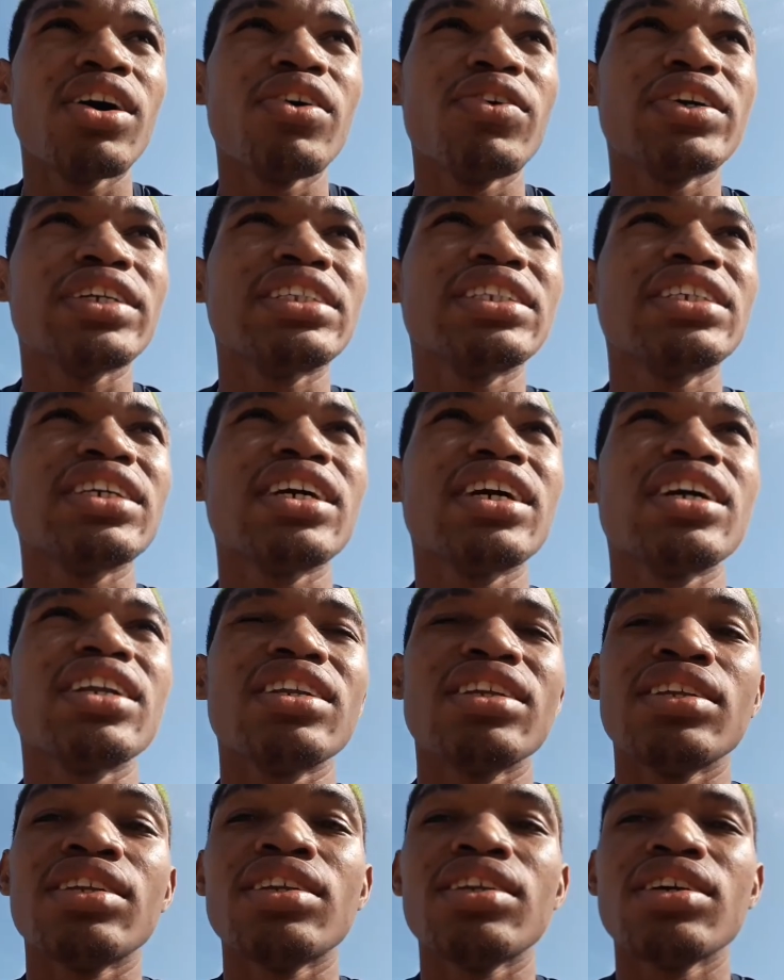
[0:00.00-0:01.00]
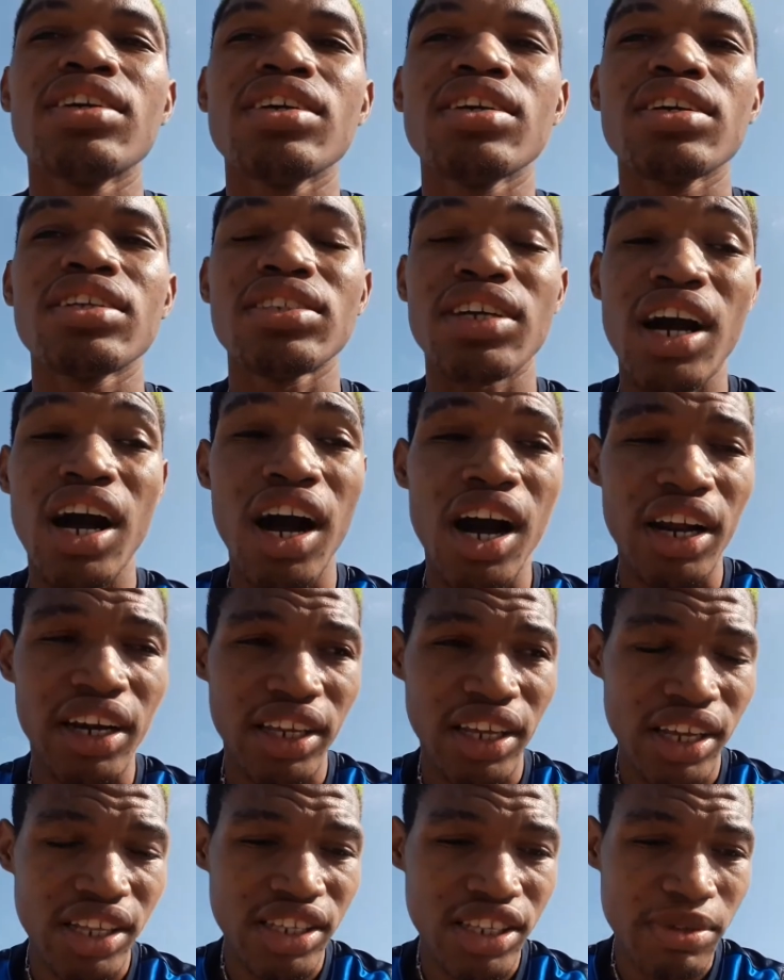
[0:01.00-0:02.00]
retain your
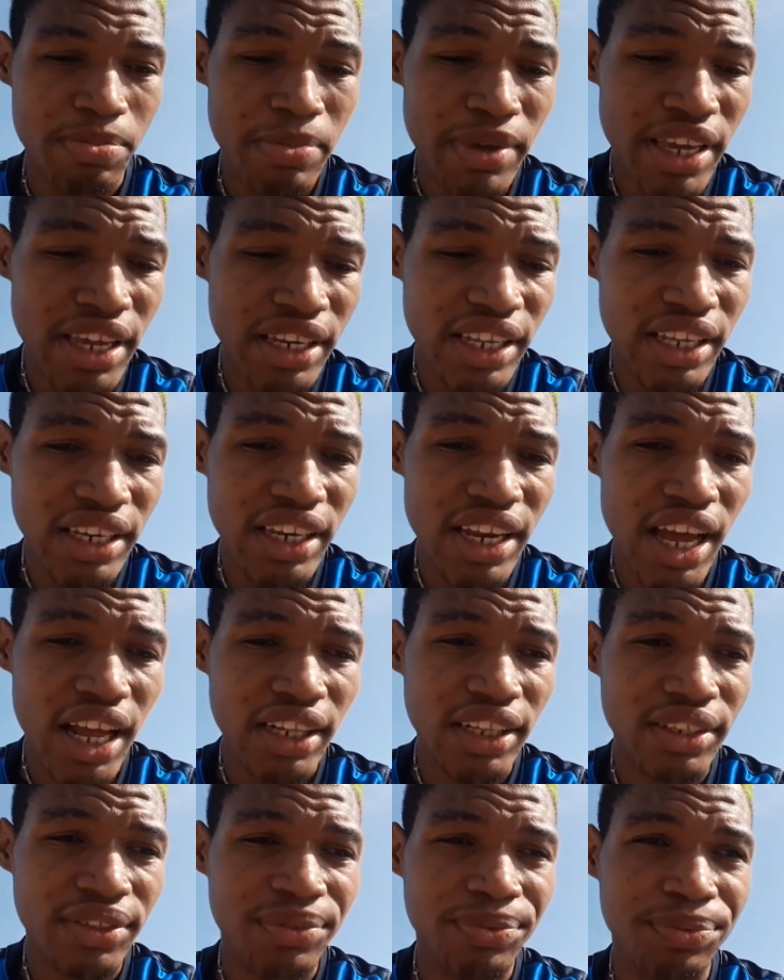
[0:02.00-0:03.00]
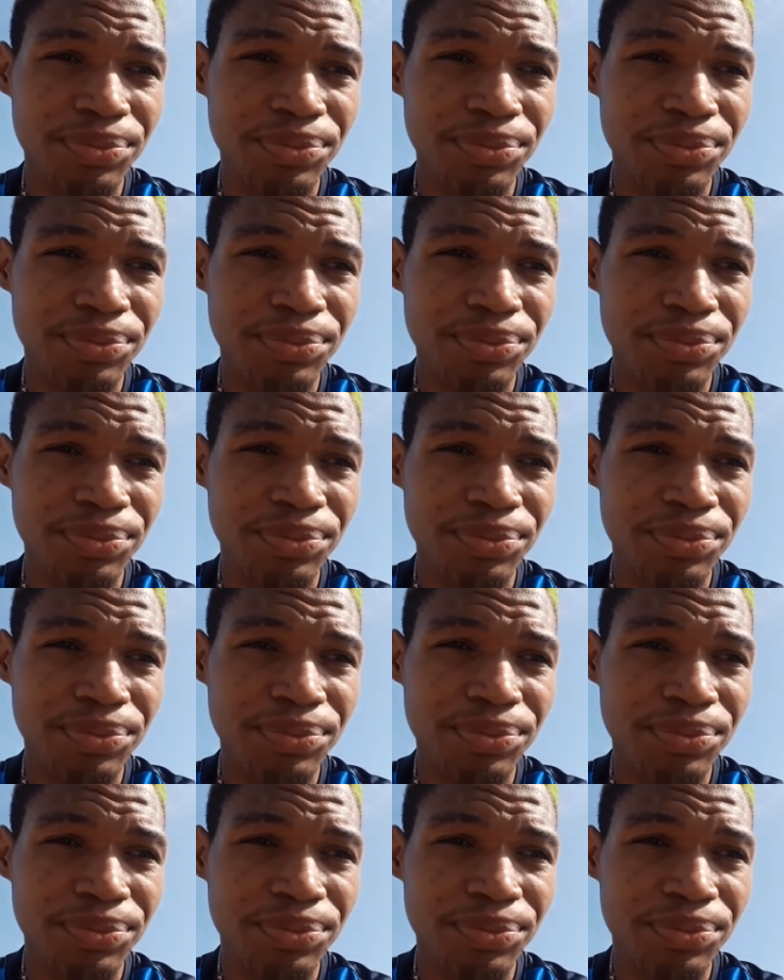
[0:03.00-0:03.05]
audience, meaning that